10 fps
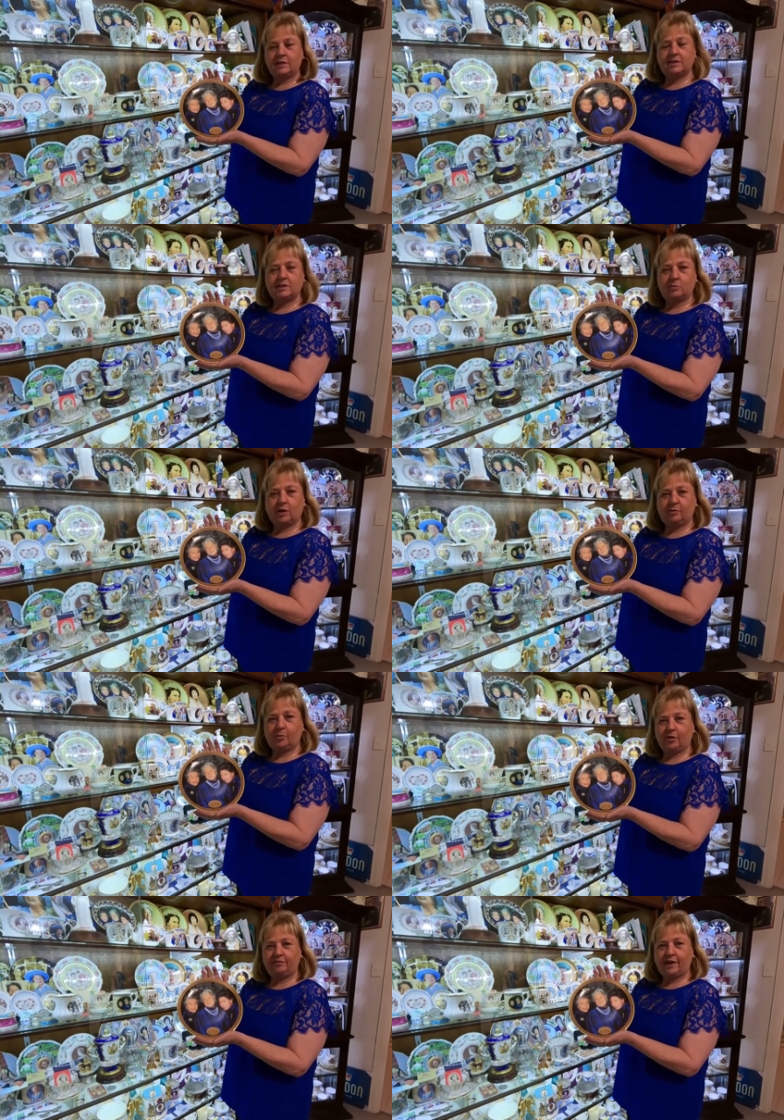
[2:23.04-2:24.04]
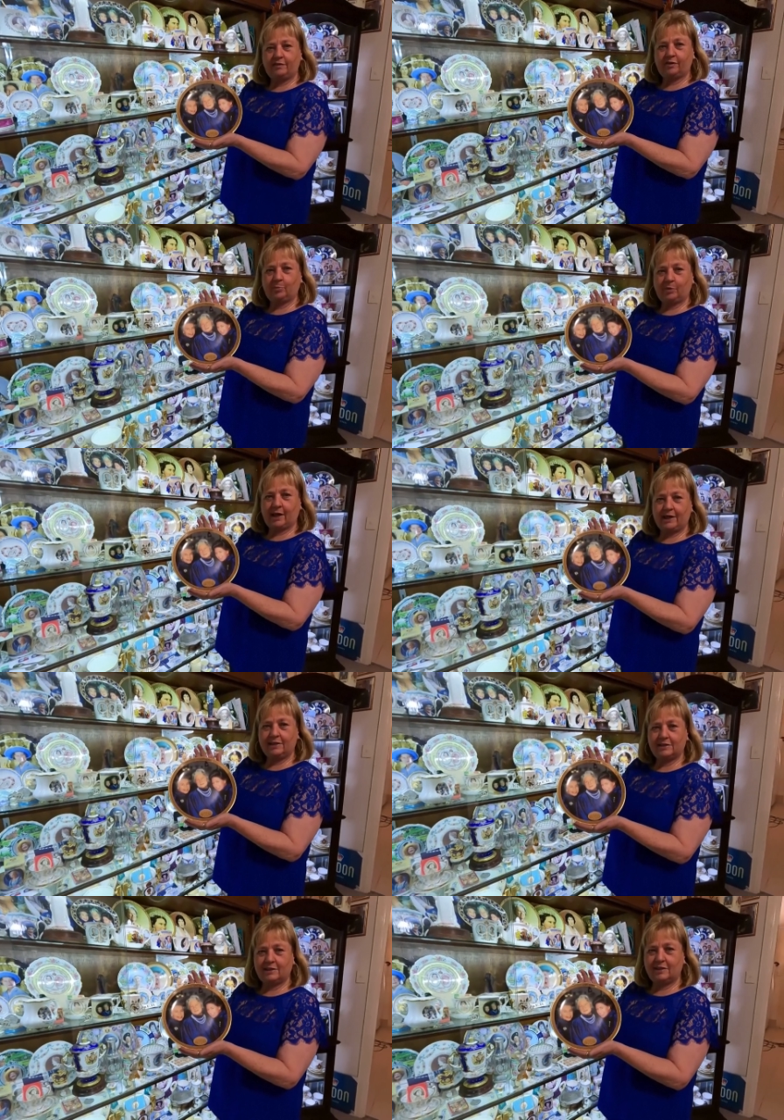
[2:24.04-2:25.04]
This is one of my favourite
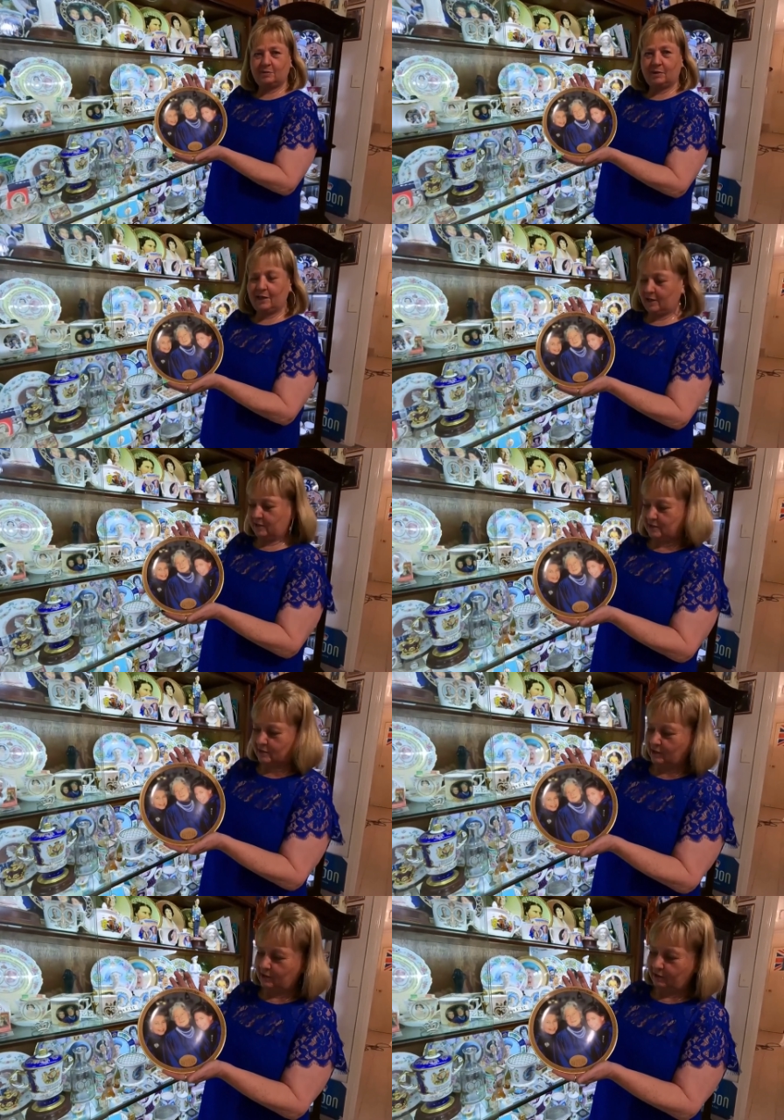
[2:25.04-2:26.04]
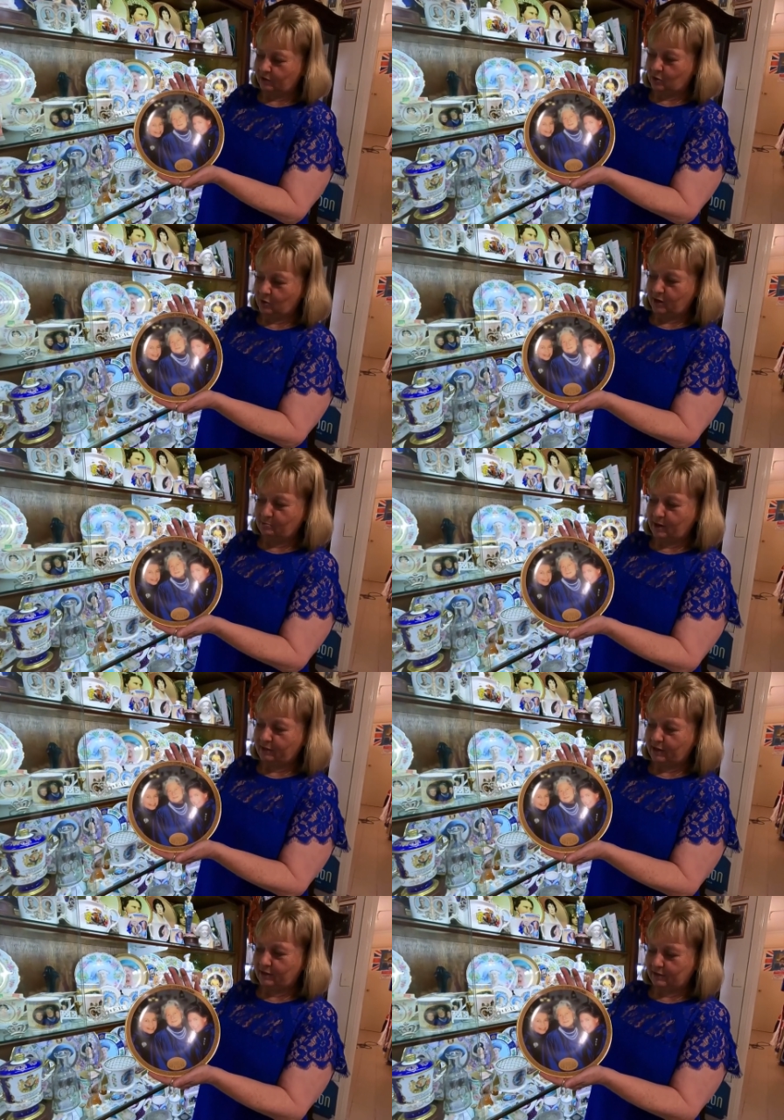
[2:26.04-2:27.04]
plates. This one has the Queen
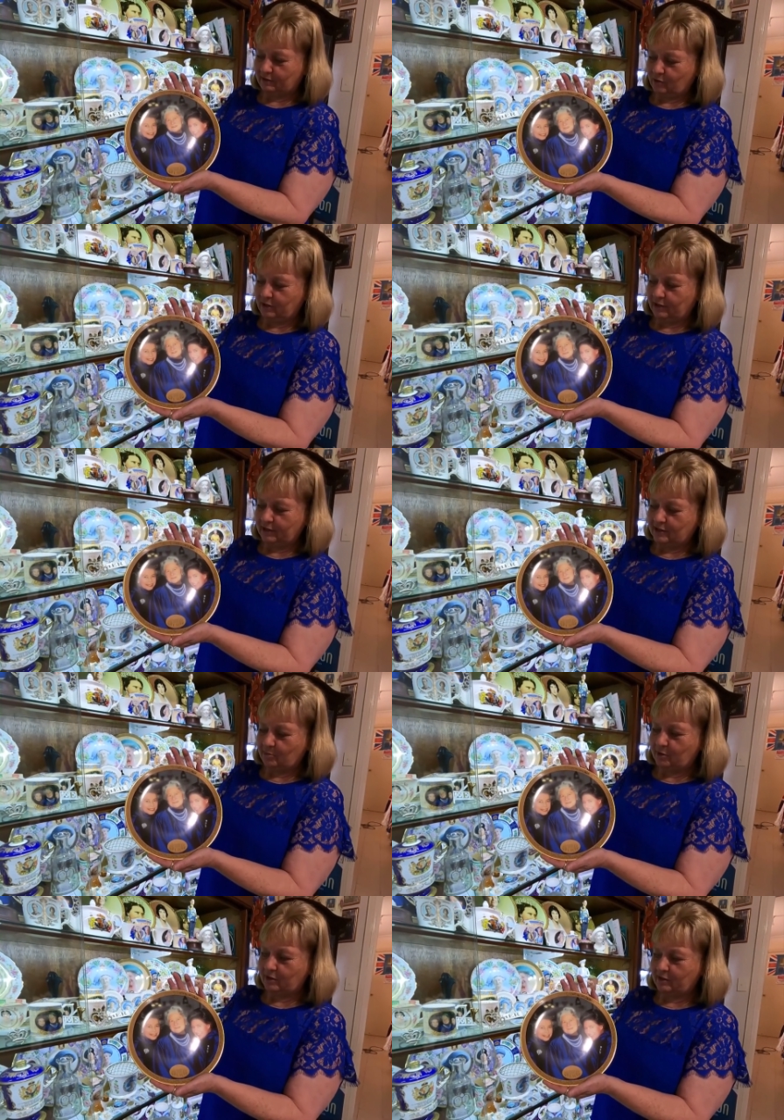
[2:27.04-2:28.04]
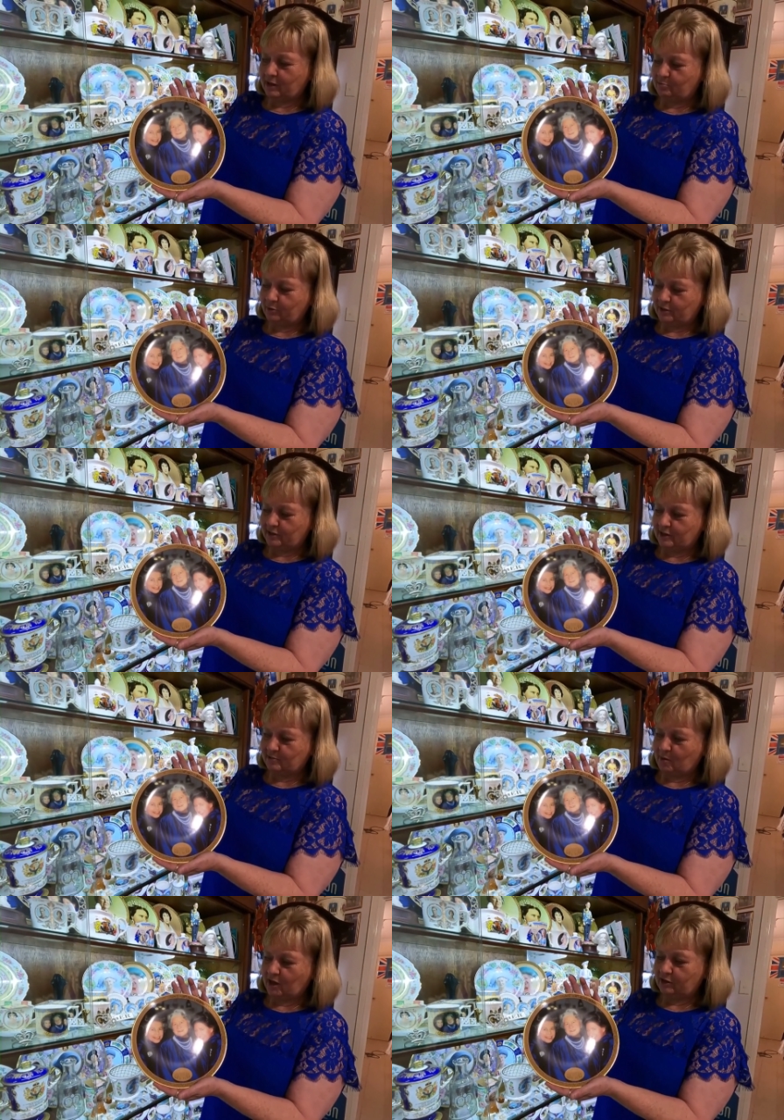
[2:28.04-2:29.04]
Mother, Queen Elizabeth and
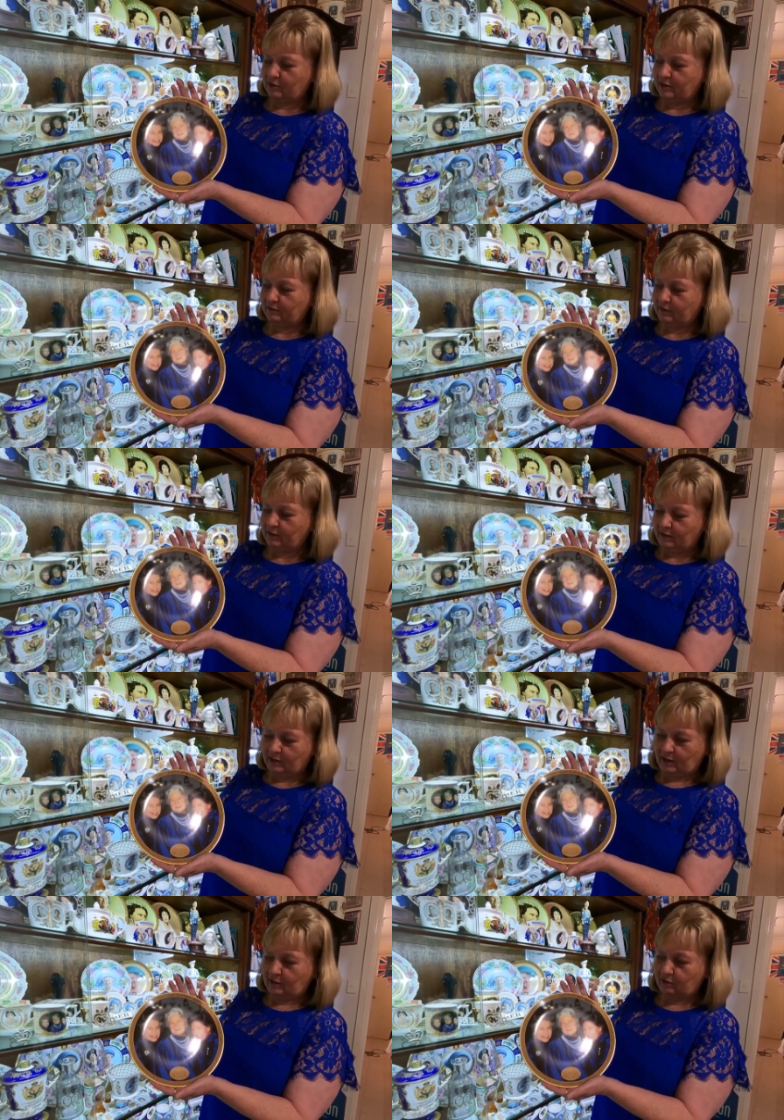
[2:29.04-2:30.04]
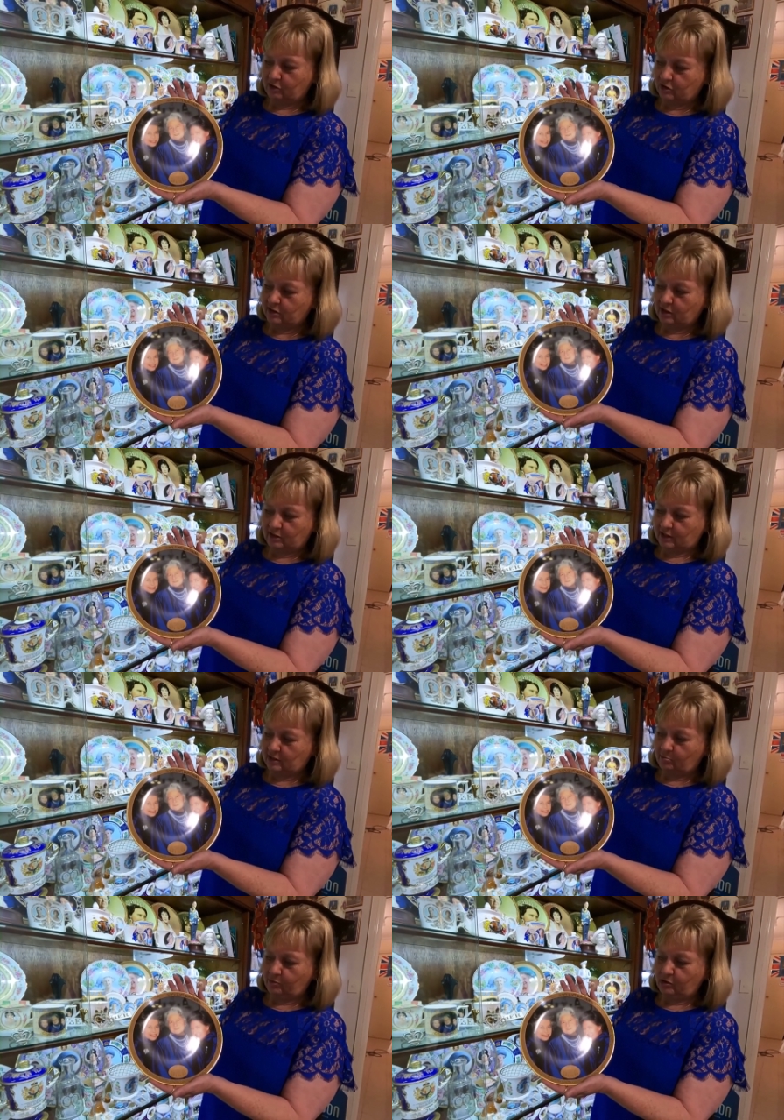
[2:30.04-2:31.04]
Princess Margaret and I just think
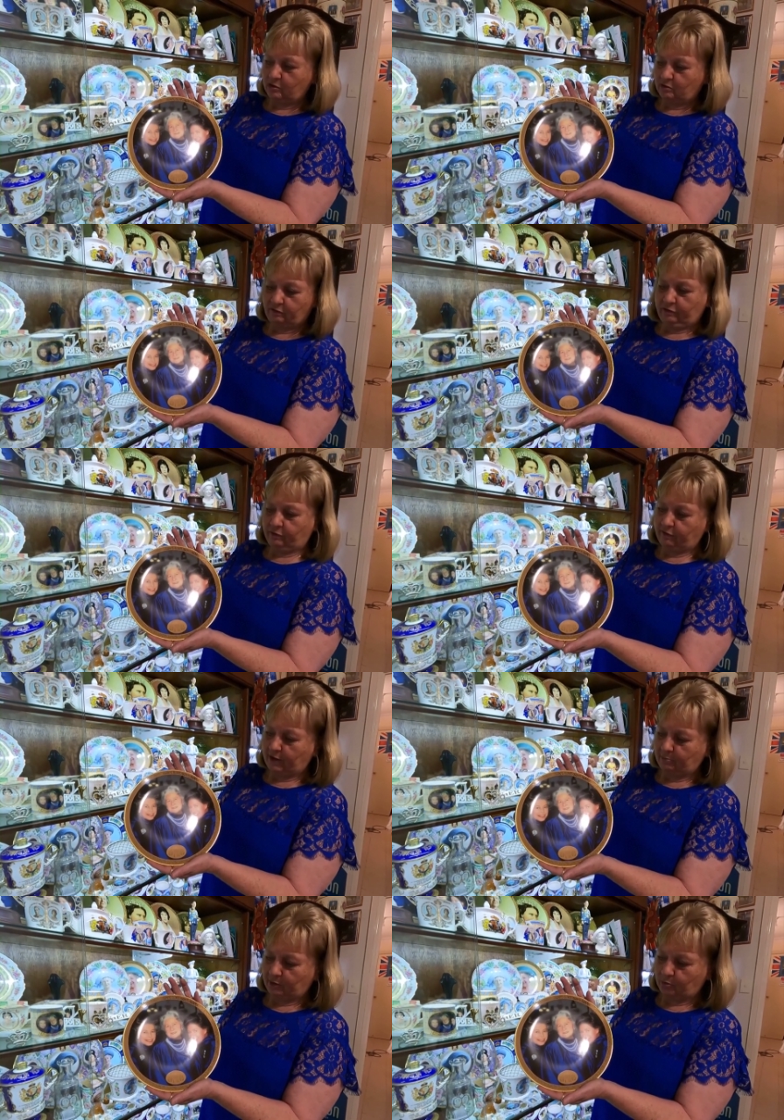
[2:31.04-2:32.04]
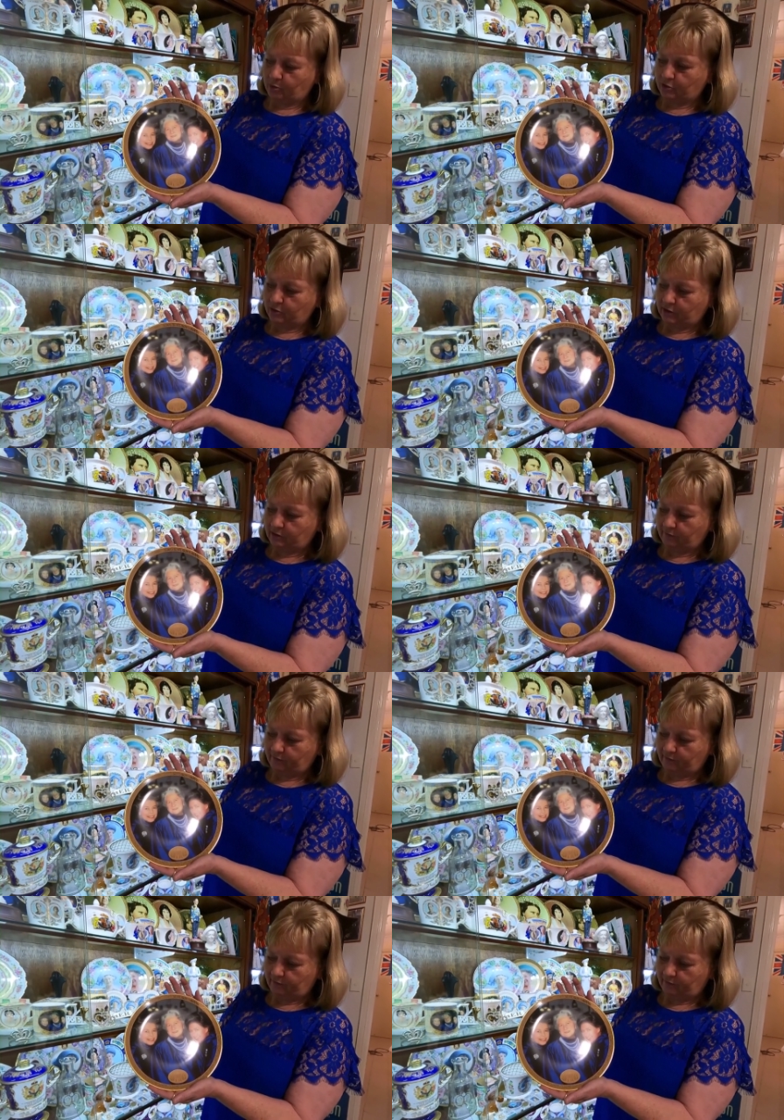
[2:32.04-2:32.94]
that's a beautiful family portrait.